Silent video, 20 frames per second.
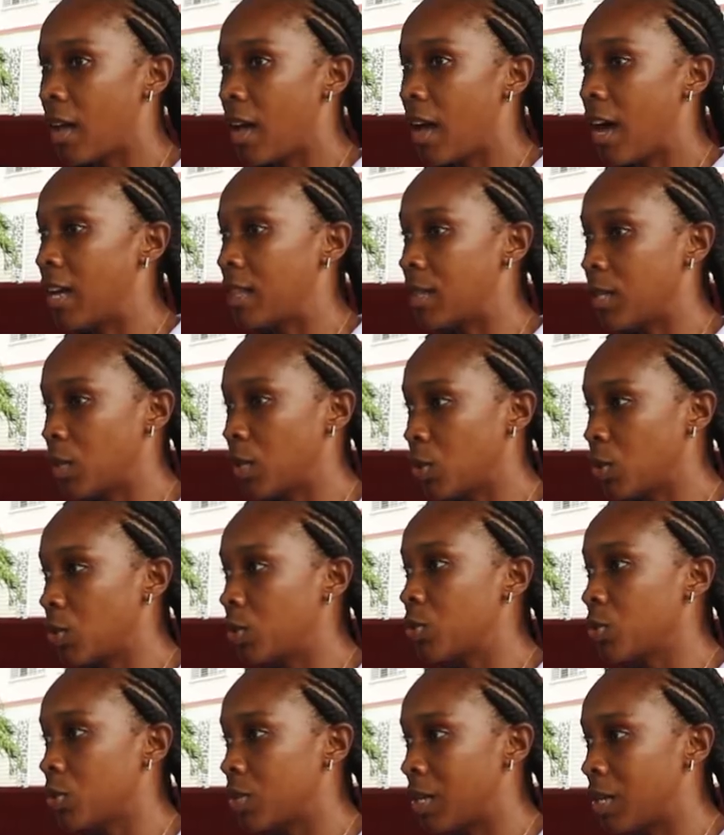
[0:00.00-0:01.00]
I think you
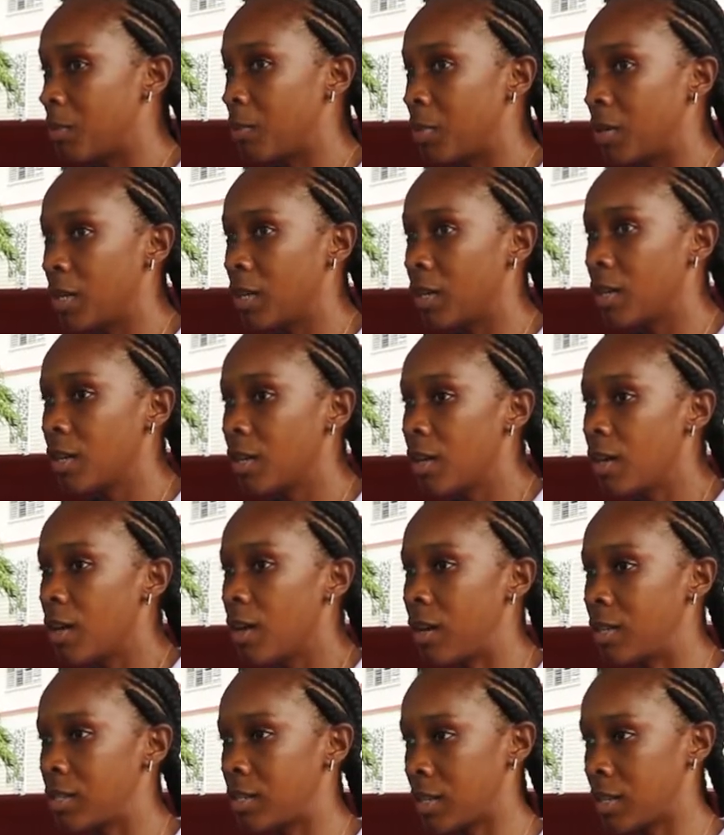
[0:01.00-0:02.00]
too can be
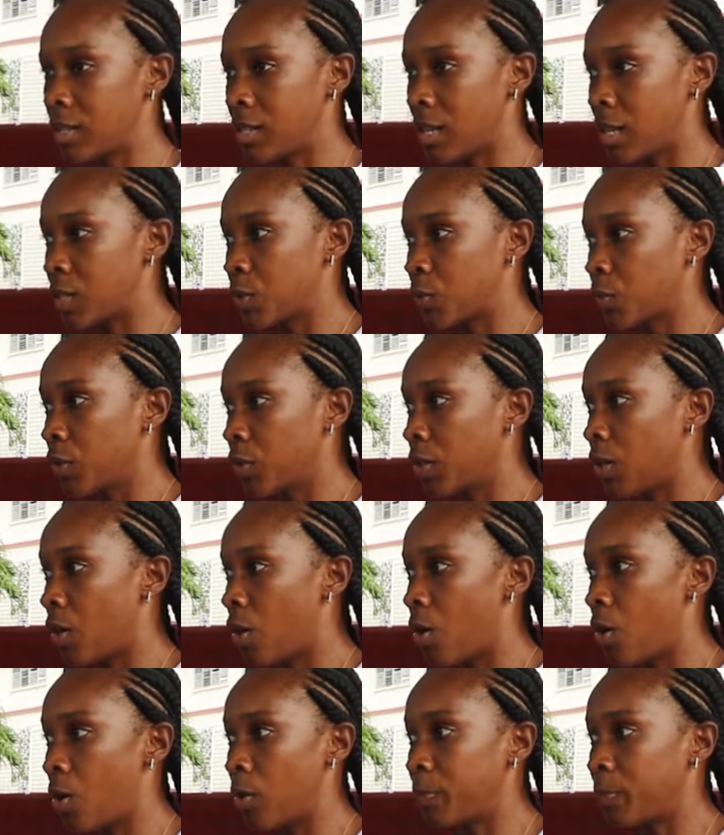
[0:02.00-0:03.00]
a successful
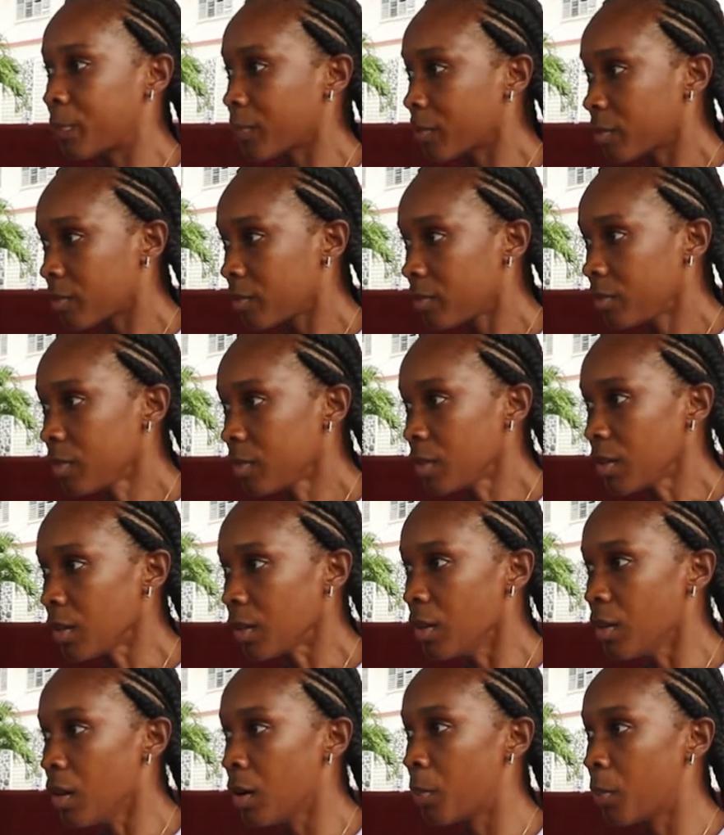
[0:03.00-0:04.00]
or
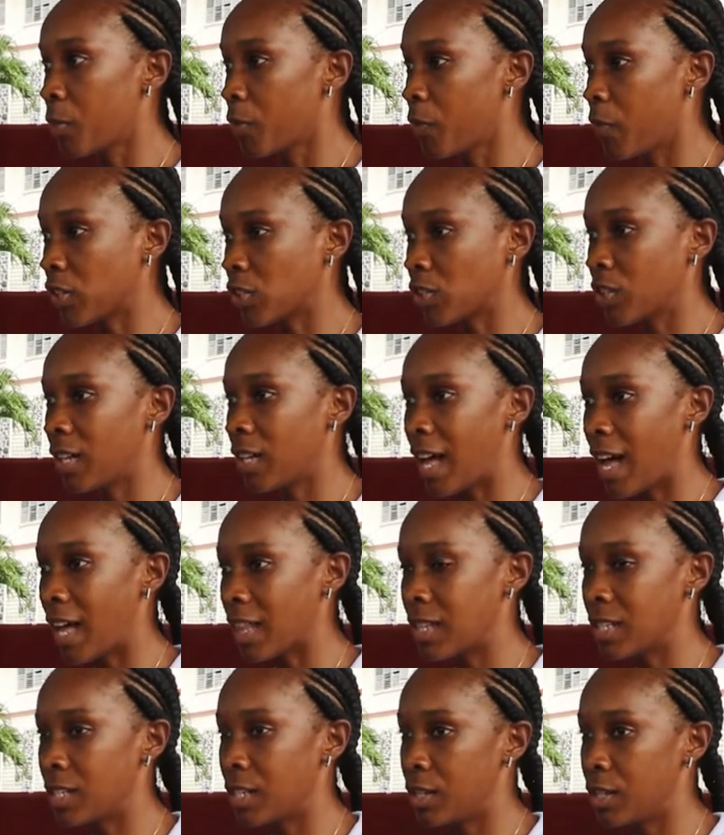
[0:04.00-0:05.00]
a professional
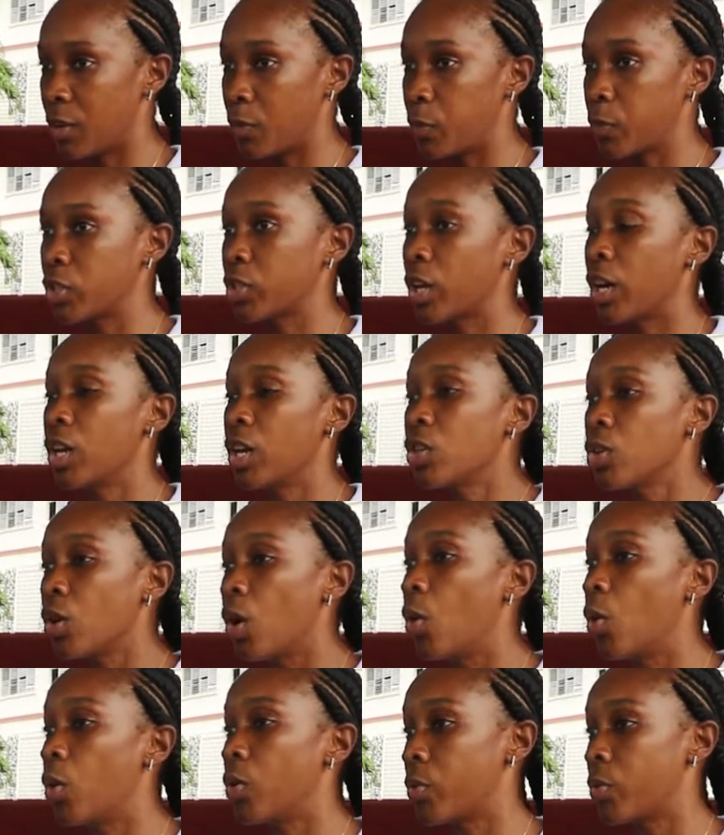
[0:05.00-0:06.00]
athlete in the future in
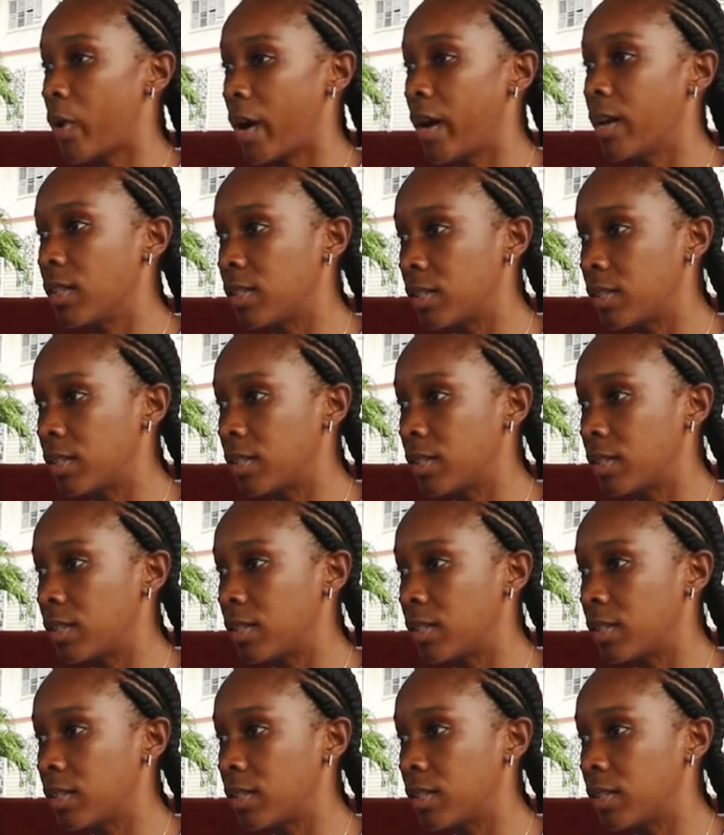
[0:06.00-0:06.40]
your own right.